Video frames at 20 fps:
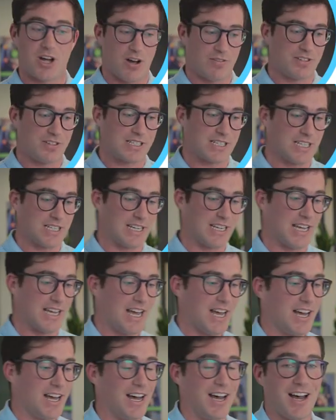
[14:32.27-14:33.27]
Obviously,
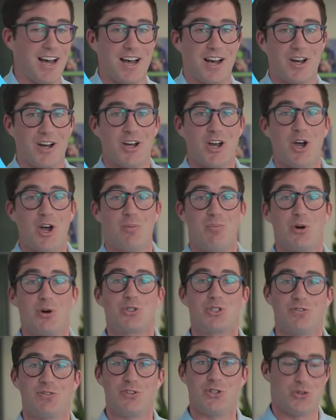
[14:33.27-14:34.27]

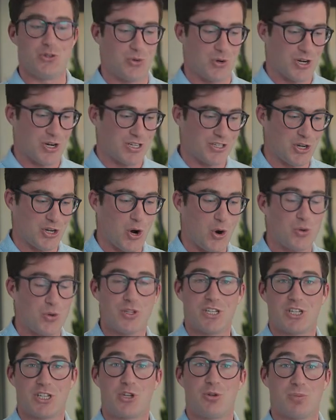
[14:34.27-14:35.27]
most of you know
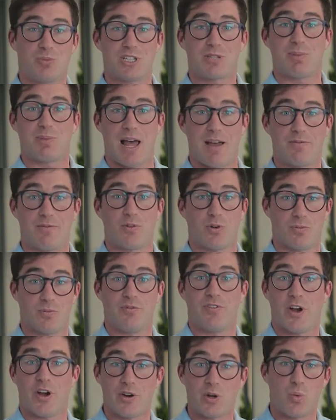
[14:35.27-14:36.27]
the Cumulus platform
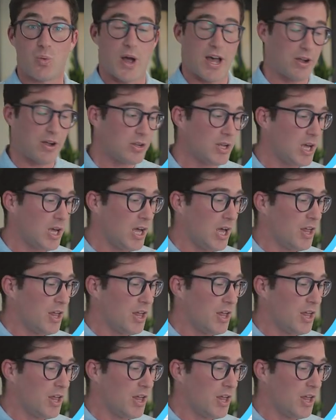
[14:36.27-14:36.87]
very well.